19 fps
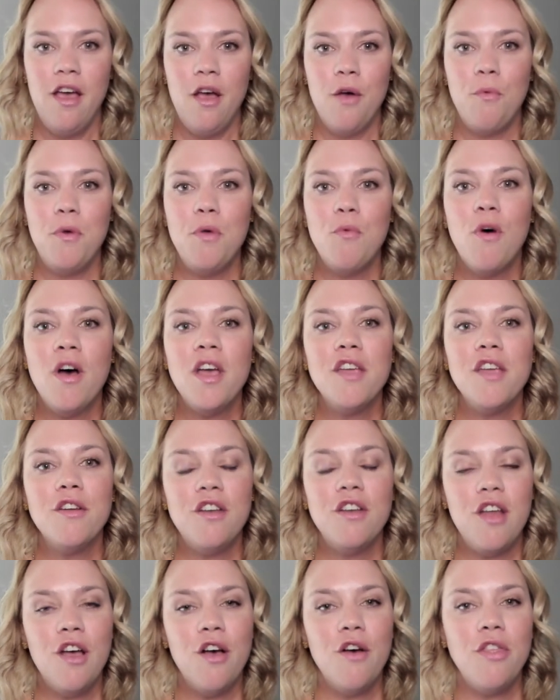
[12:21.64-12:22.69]
We want you
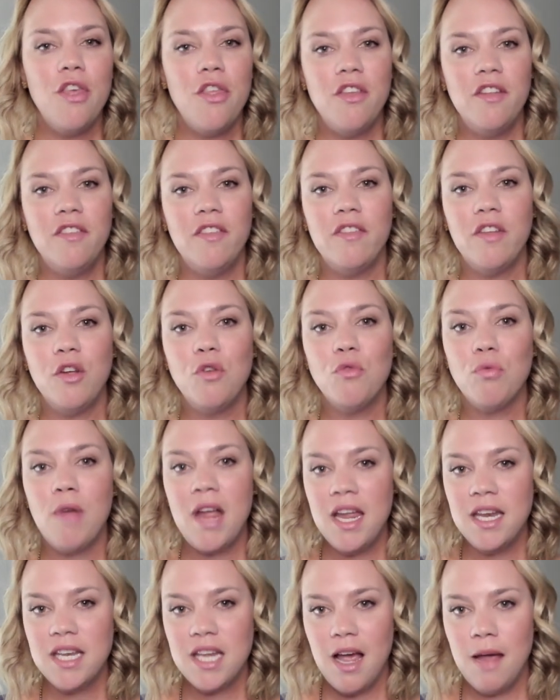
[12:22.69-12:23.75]
to know that this is a
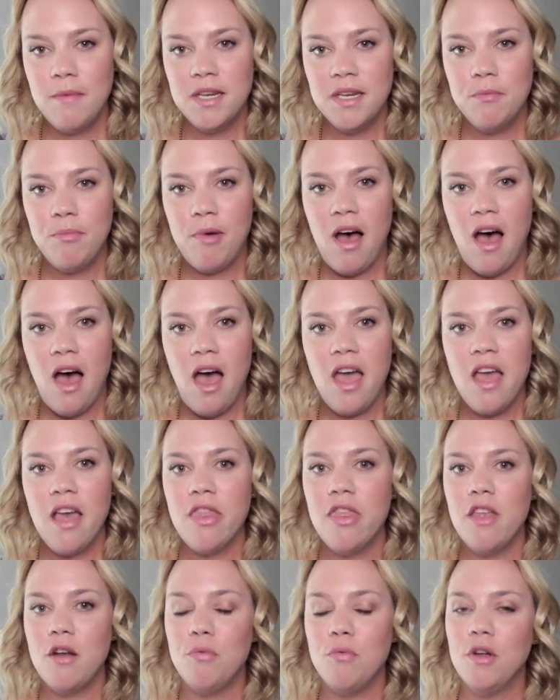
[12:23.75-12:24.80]
great time to buy,
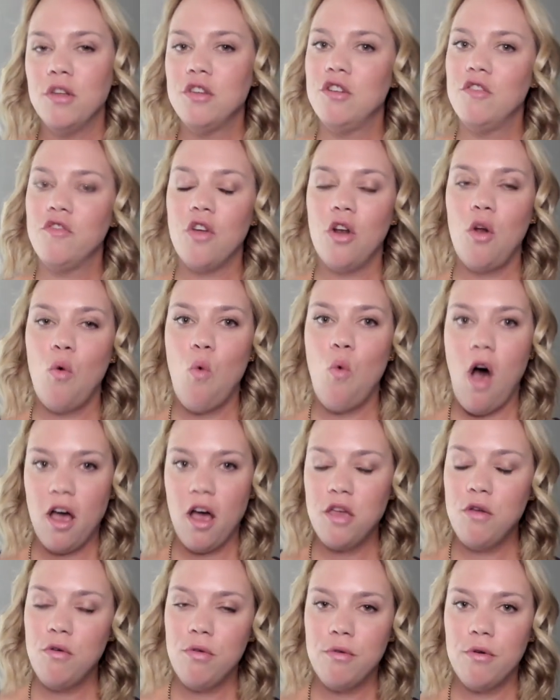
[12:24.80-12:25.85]
that a realtor is going to
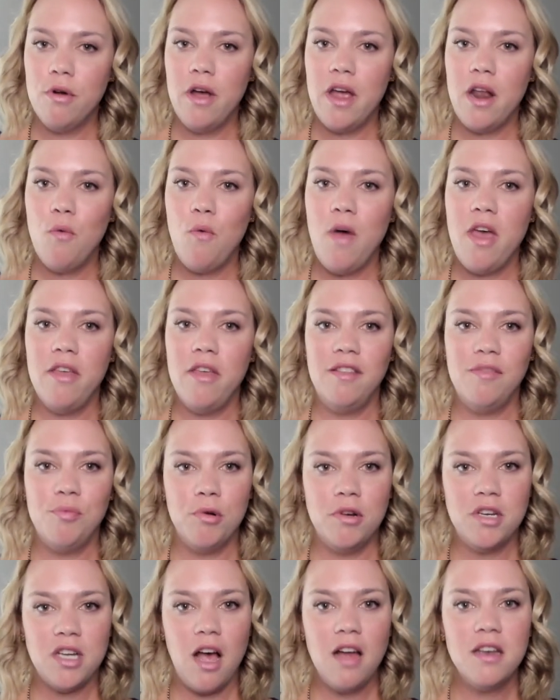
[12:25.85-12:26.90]
walk you through it in a way that's
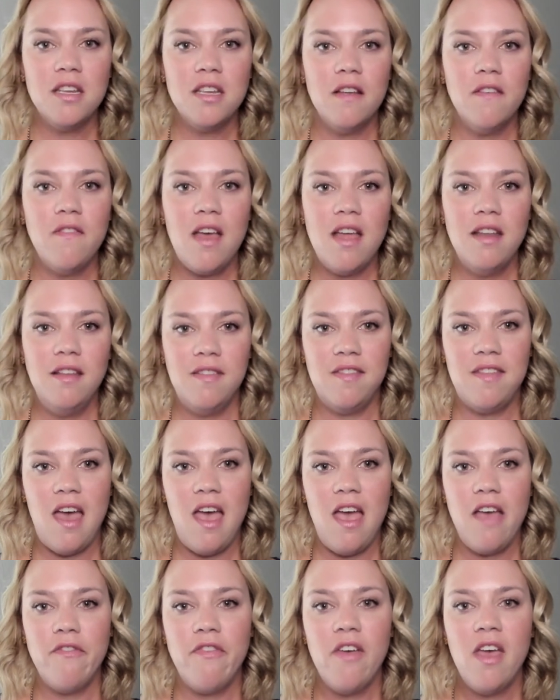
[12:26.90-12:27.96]
productive and
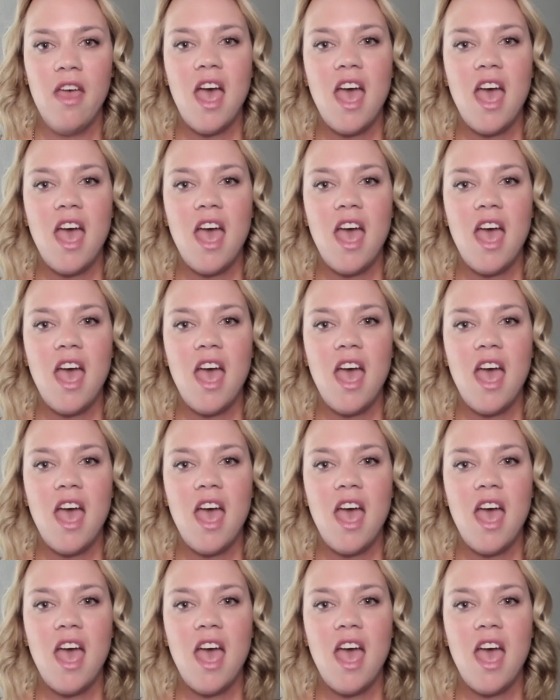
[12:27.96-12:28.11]
safe,